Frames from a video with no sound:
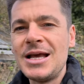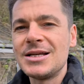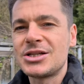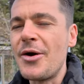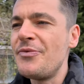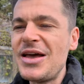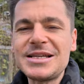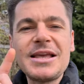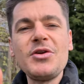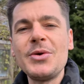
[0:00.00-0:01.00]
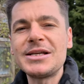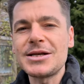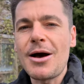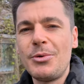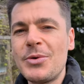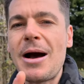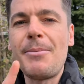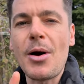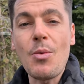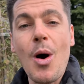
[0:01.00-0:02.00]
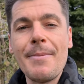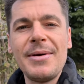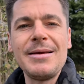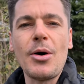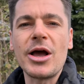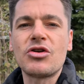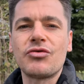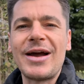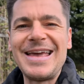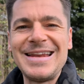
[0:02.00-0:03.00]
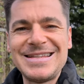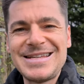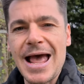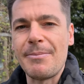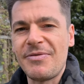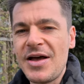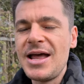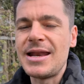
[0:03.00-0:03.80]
So let's give you an example now by what I mean by creating depth.